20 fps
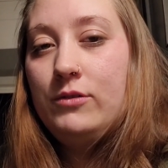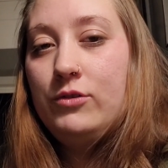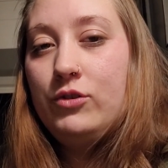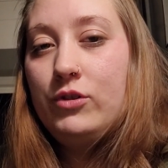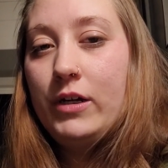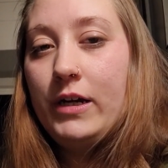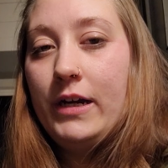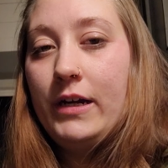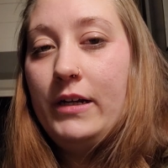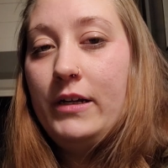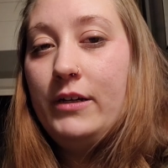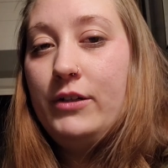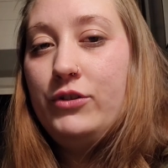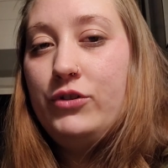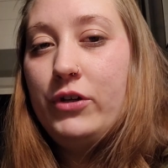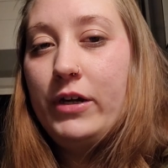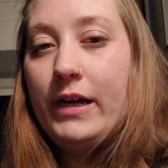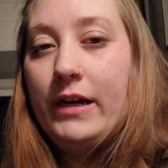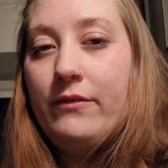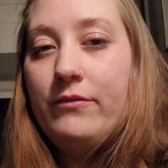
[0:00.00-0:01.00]
try to
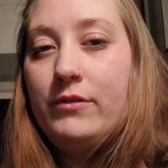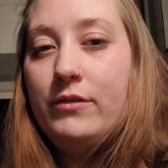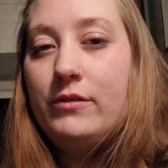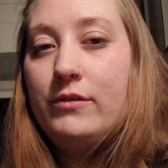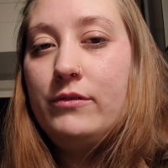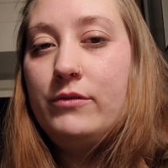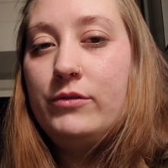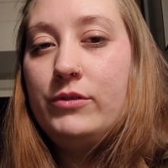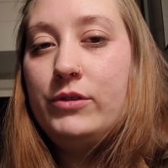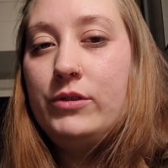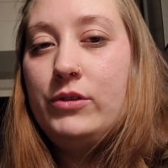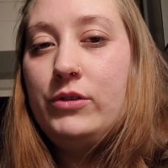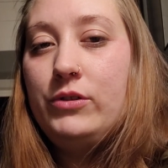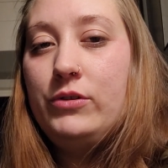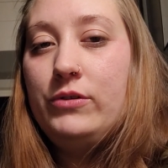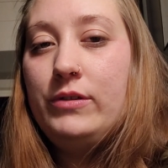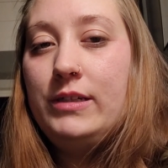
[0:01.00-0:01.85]
travel to